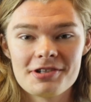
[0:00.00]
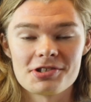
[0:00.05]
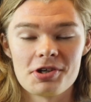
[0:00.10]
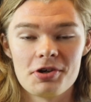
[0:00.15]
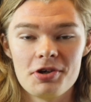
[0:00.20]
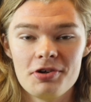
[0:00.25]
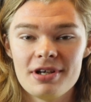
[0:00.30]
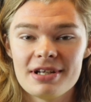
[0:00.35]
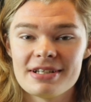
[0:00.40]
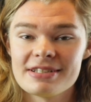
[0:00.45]
So
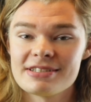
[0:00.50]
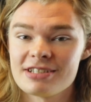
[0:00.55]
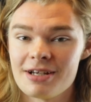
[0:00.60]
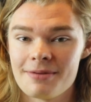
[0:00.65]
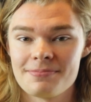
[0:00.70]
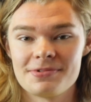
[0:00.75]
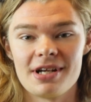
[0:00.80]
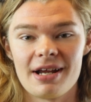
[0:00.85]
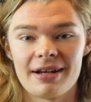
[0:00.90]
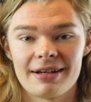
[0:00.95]
you need a
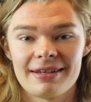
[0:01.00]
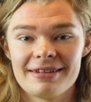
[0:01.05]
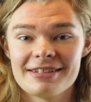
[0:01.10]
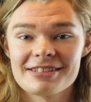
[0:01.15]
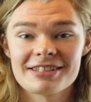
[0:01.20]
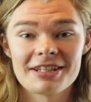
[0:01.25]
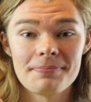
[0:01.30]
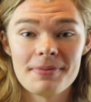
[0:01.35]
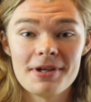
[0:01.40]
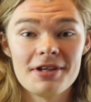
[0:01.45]
subject.
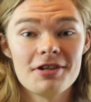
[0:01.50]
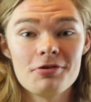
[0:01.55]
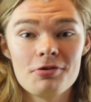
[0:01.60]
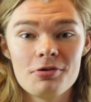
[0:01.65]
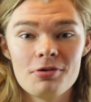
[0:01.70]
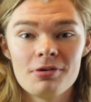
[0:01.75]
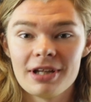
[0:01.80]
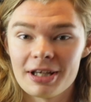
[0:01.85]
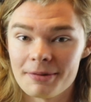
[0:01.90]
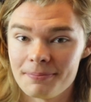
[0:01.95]
This could be
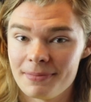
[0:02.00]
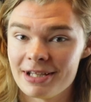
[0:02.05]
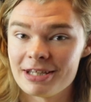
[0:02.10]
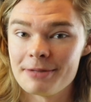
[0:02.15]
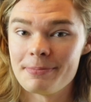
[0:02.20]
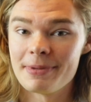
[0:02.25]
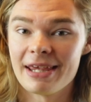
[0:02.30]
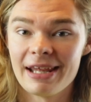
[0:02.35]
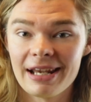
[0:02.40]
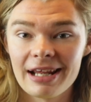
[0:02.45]
you, like me at
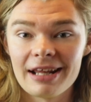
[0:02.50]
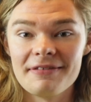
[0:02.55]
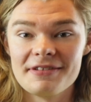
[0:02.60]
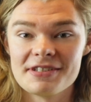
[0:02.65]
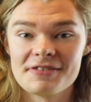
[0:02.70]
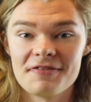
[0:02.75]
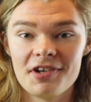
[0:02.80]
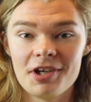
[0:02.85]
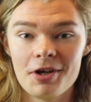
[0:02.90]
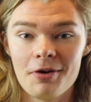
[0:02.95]
the beginning of
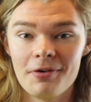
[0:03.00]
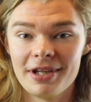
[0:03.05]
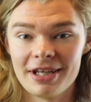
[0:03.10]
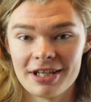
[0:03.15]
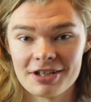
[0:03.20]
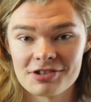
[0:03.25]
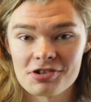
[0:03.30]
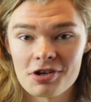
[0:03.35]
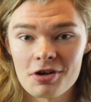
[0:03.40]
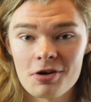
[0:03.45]
this video in the
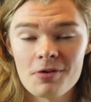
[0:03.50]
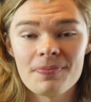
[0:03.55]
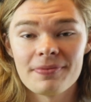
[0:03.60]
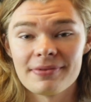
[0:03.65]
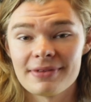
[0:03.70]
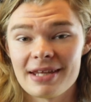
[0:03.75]
intro.